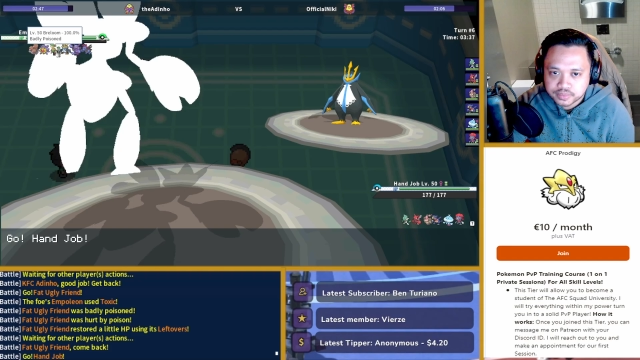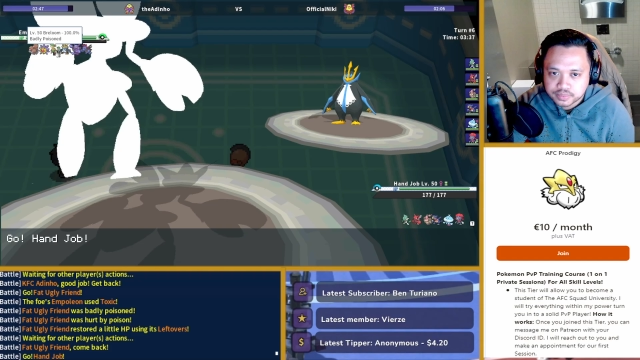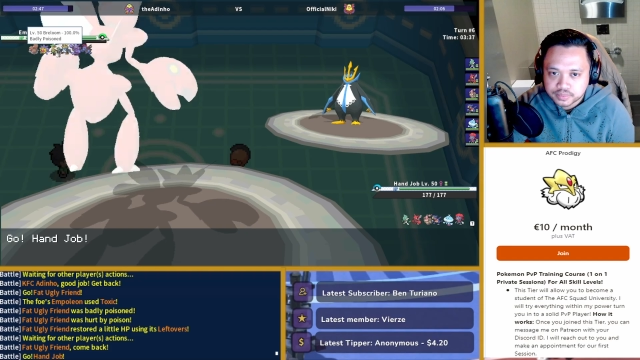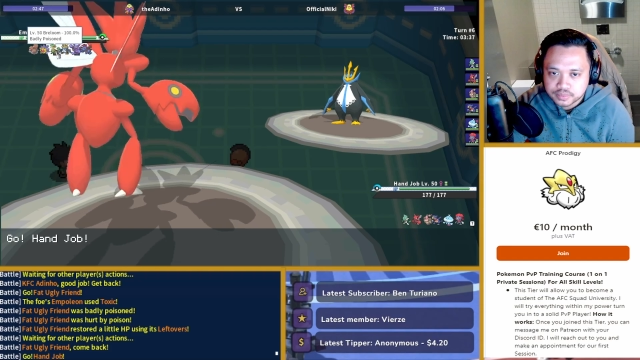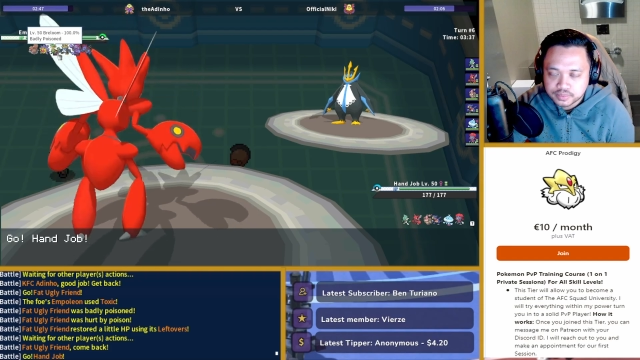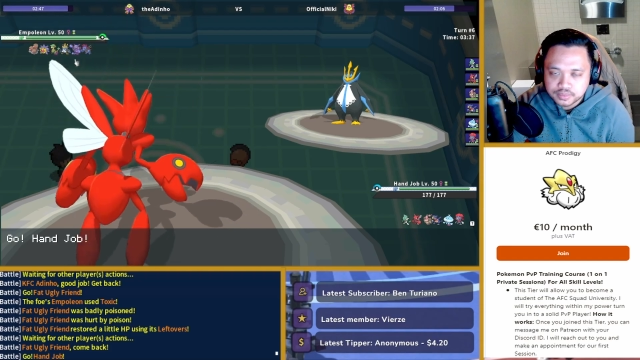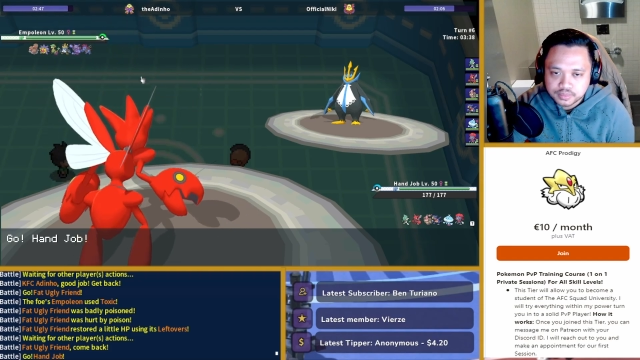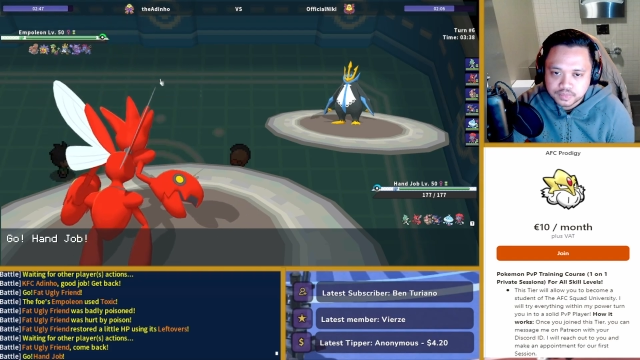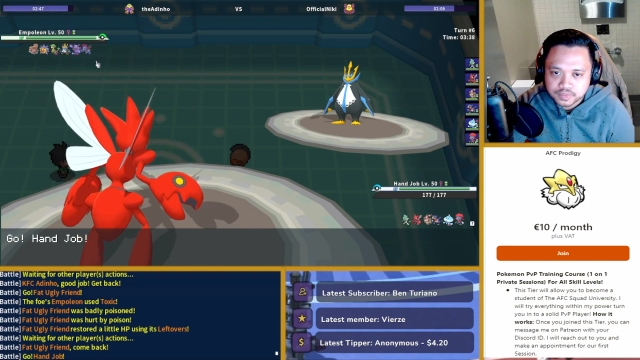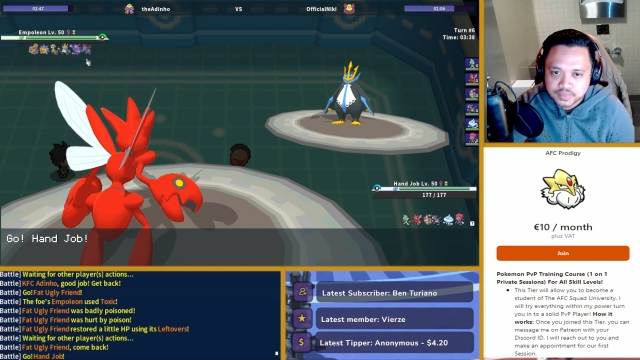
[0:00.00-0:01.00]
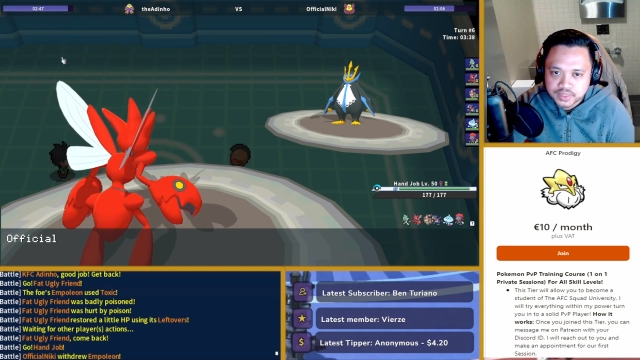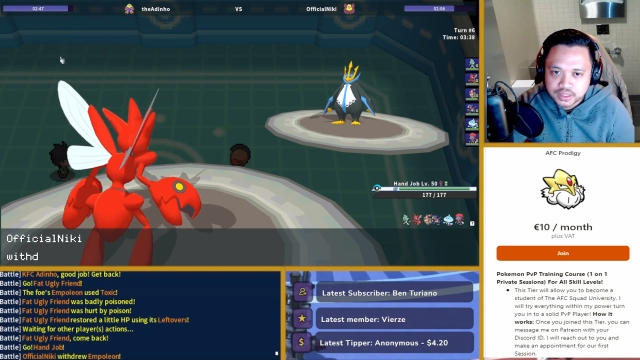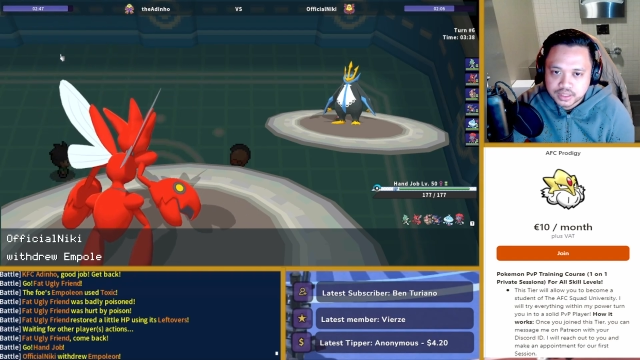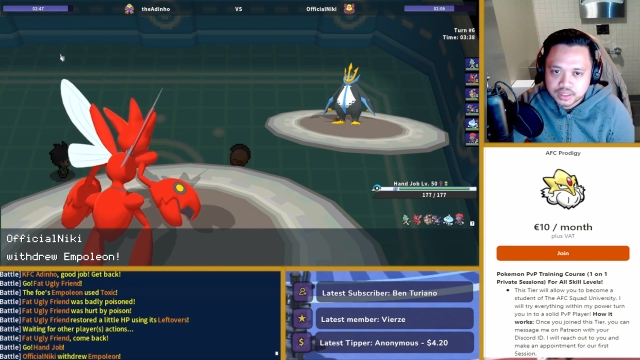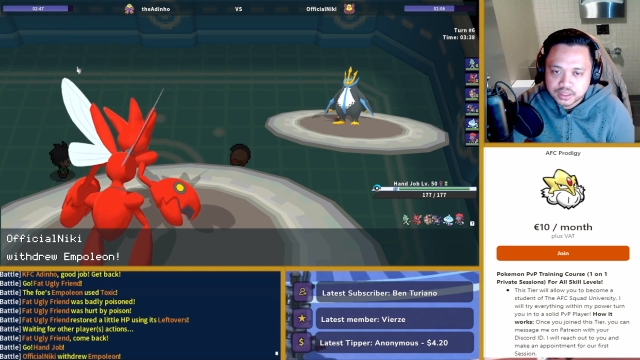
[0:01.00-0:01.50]

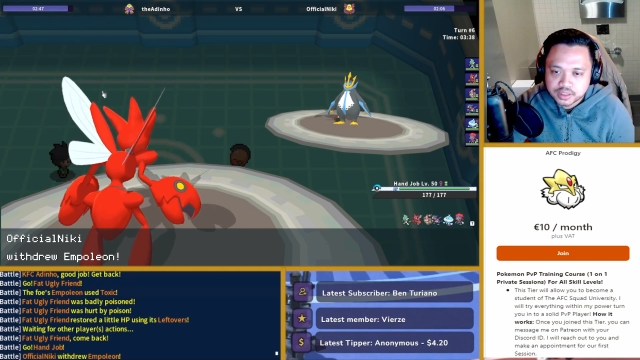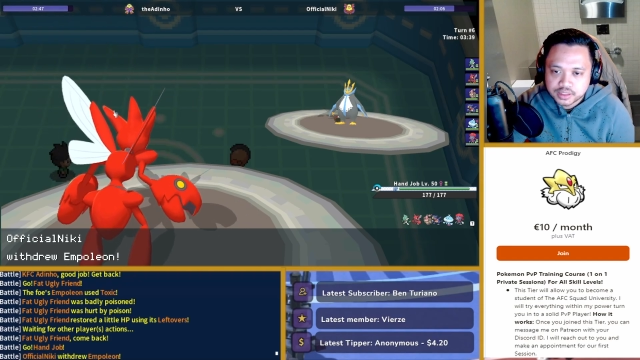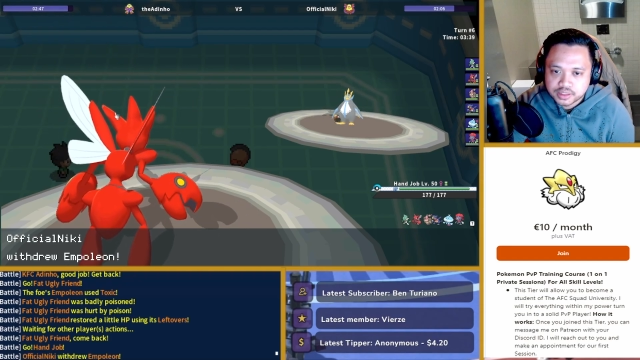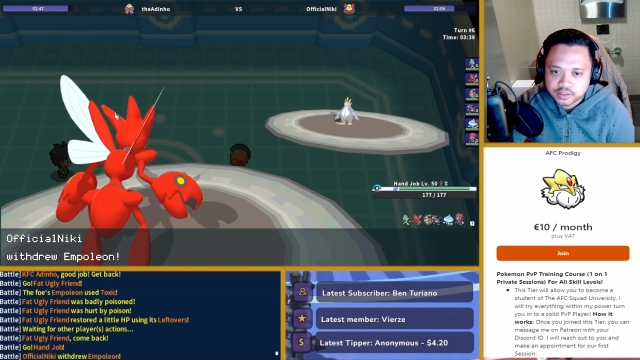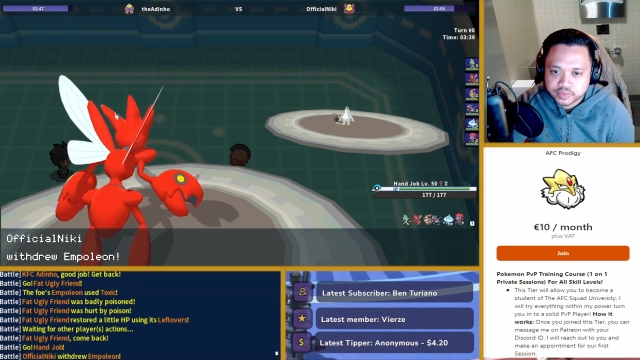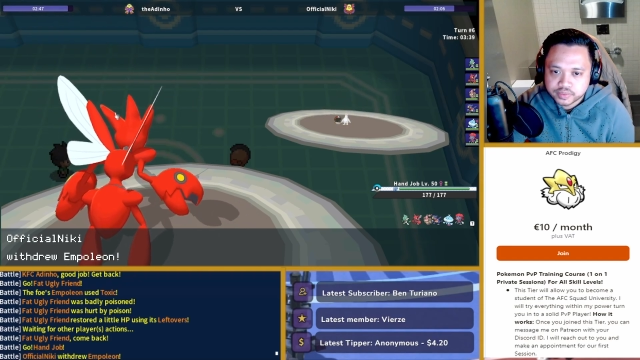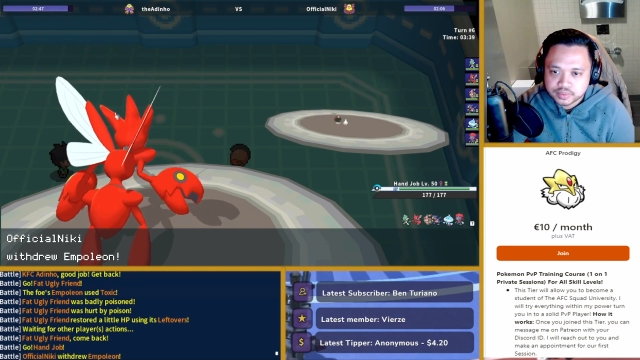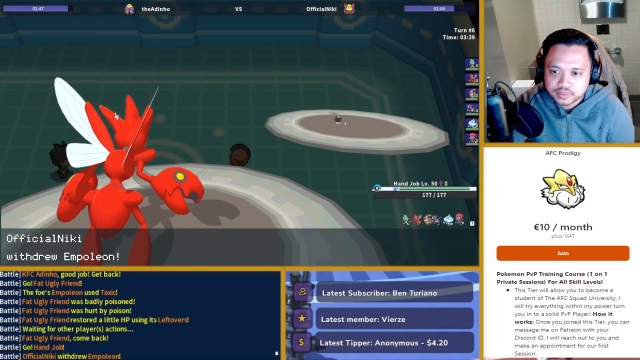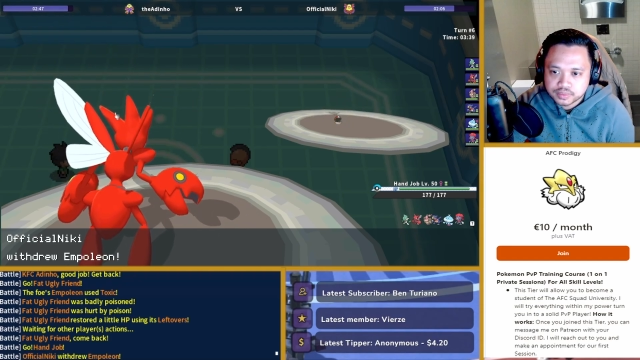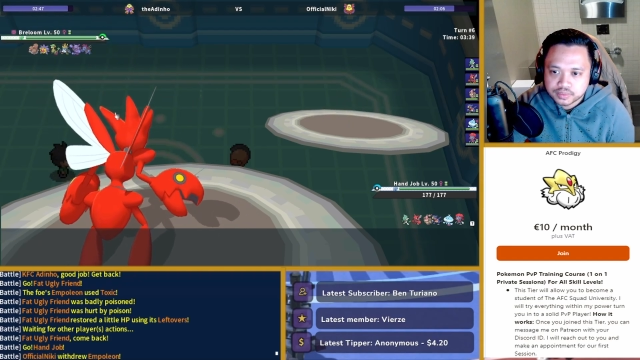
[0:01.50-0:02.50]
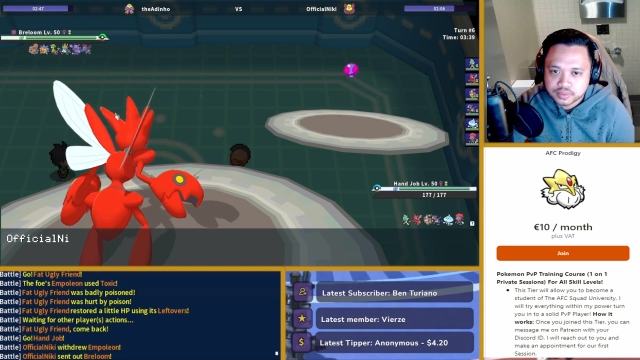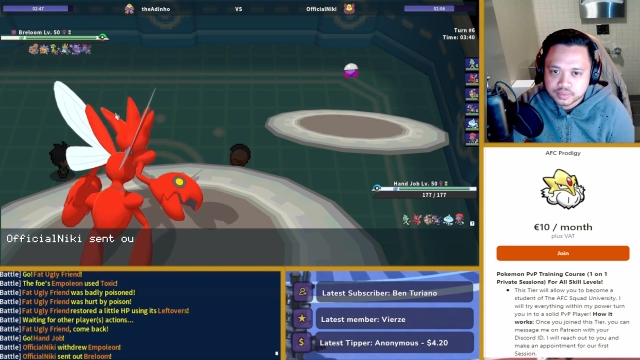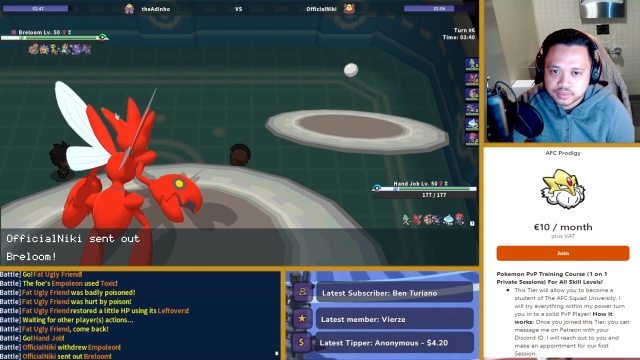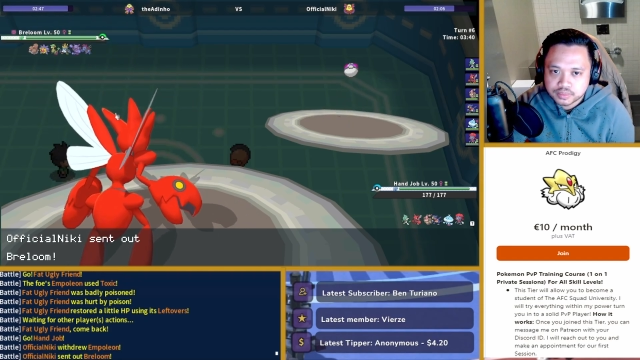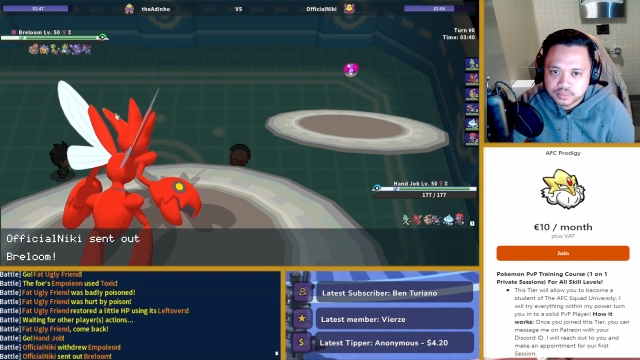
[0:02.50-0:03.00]

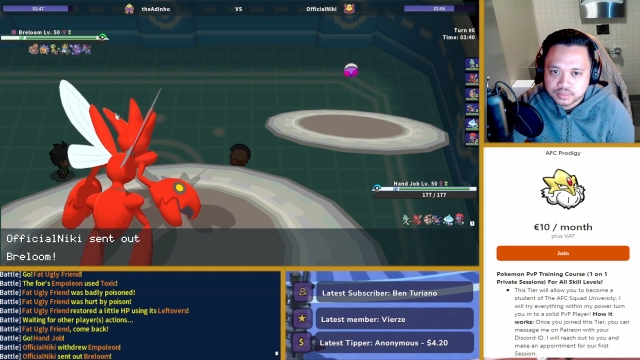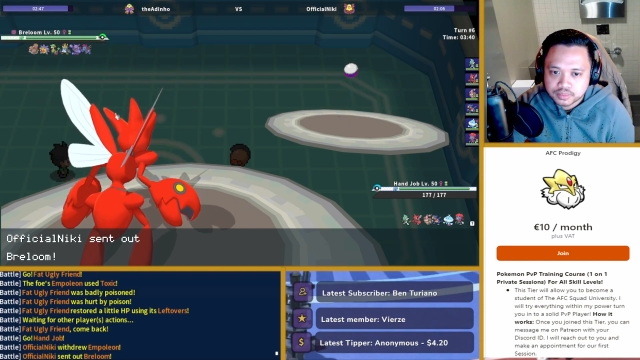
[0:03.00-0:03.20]
Nobody speaks.